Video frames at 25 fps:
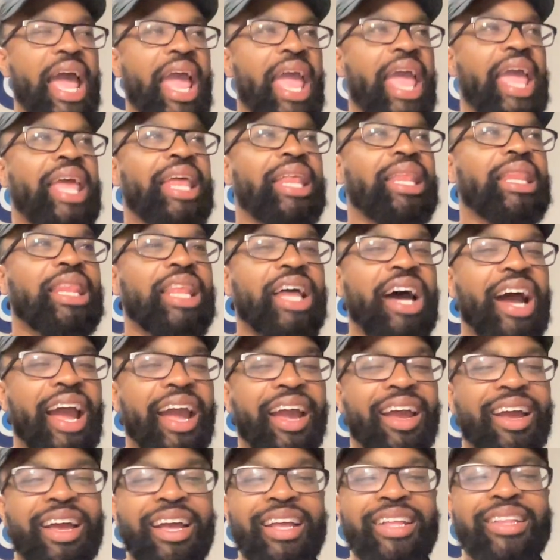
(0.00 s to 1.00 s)
And
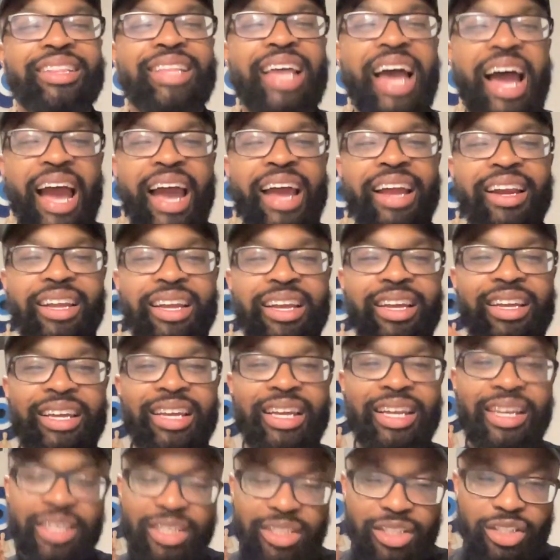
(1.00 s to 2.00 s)
like, that
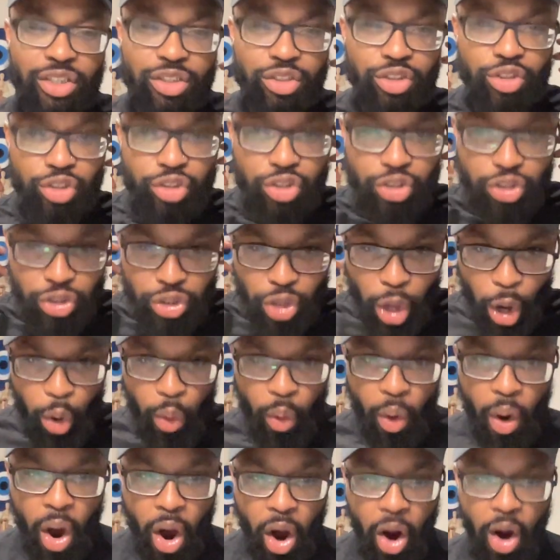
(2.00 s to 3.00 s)
is
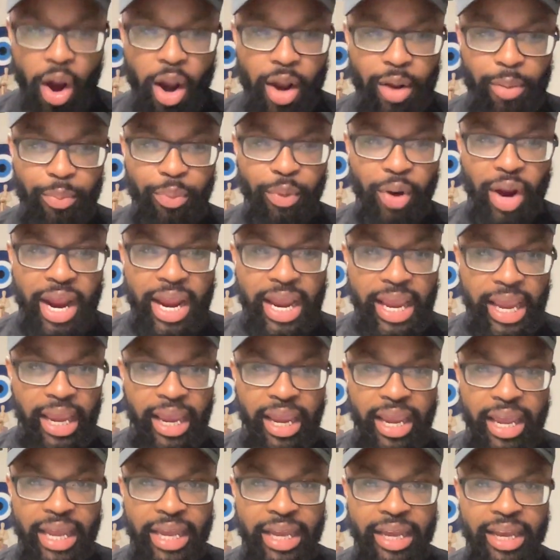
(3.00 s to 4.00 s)
so
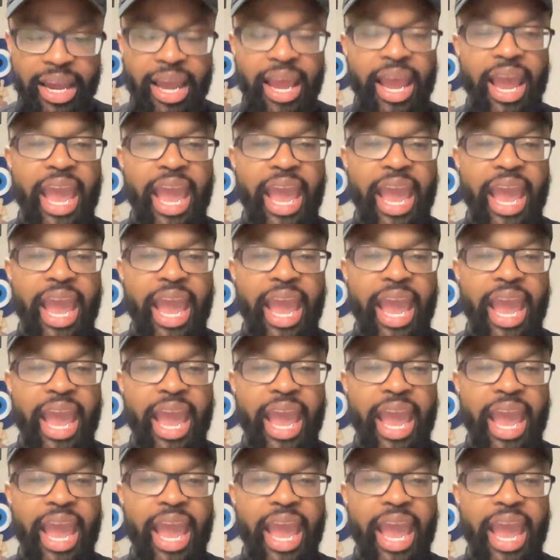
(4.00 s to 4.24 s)
heartbreaking,